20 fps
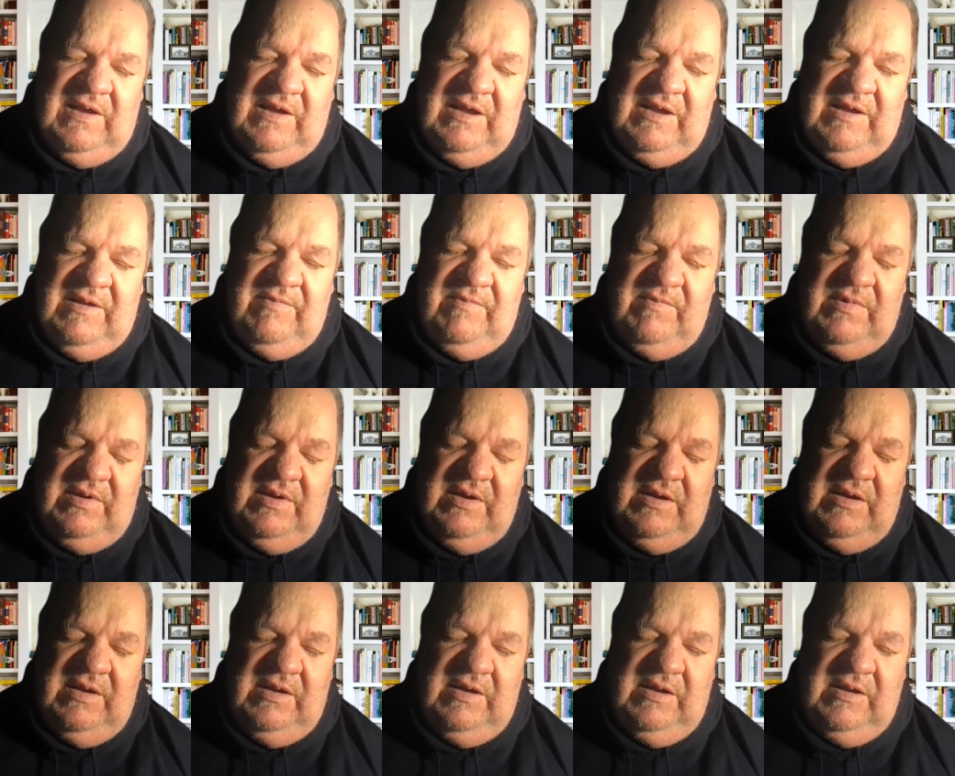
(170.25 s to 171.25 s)
Um,
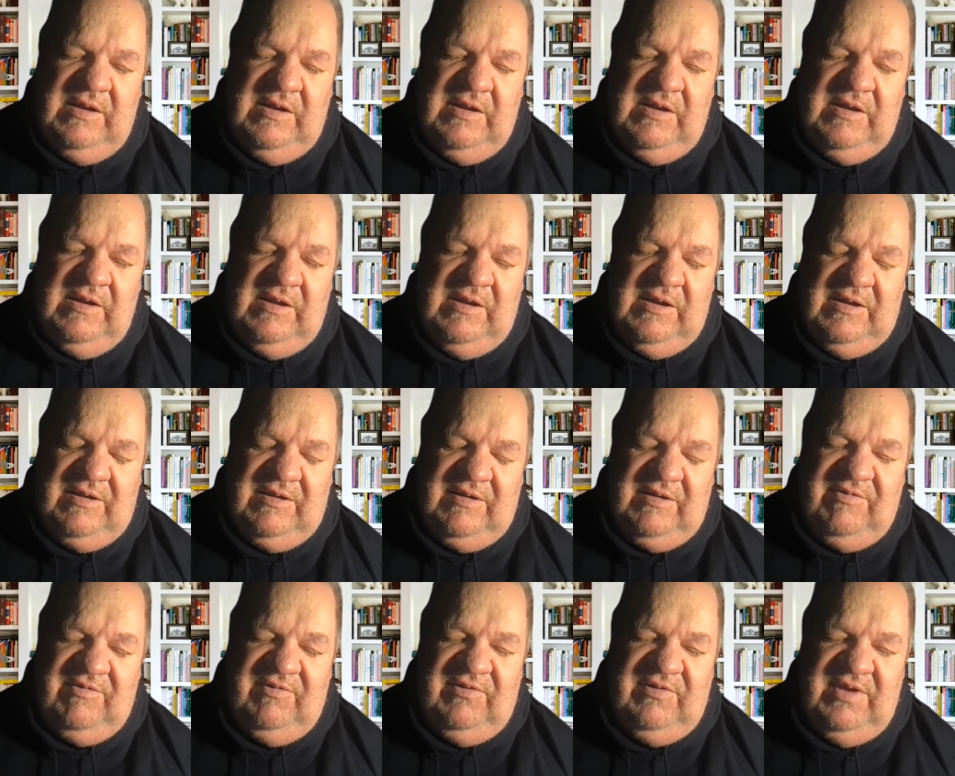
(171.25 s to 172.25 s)
I
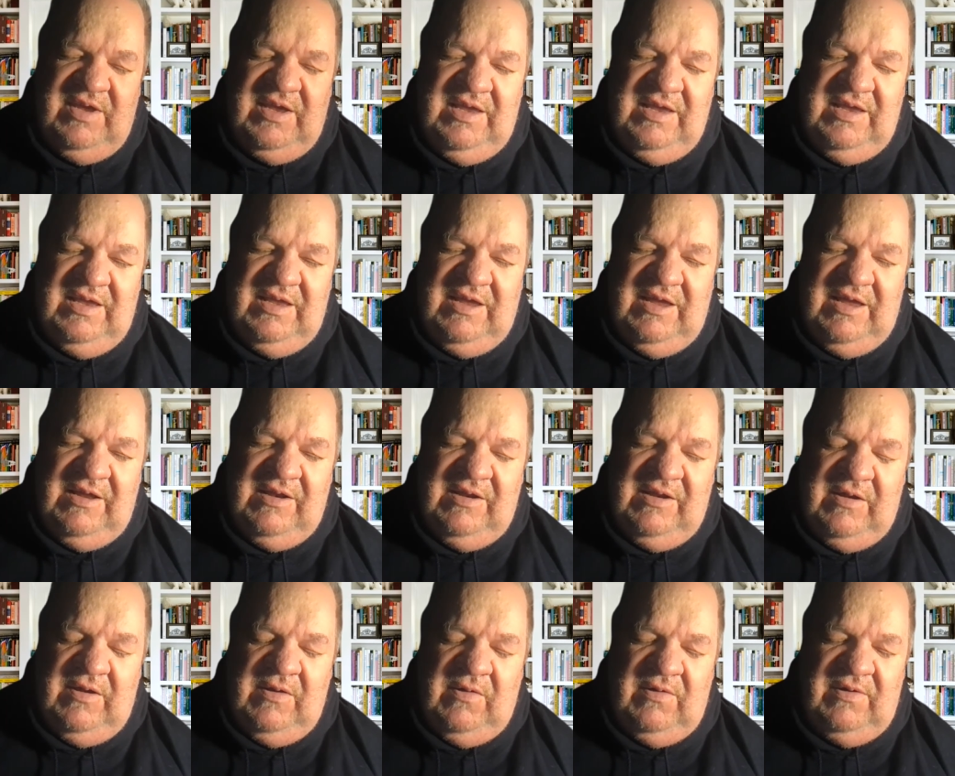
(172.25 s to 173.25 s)
can see uh,
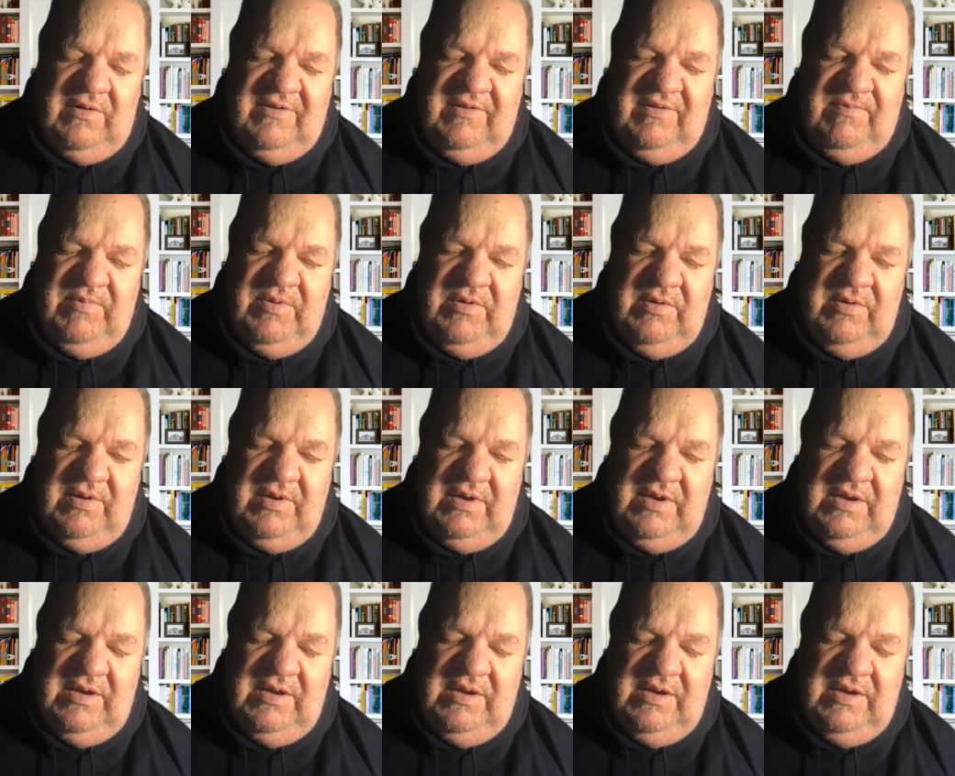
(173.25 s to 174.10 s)
the Holy Spirit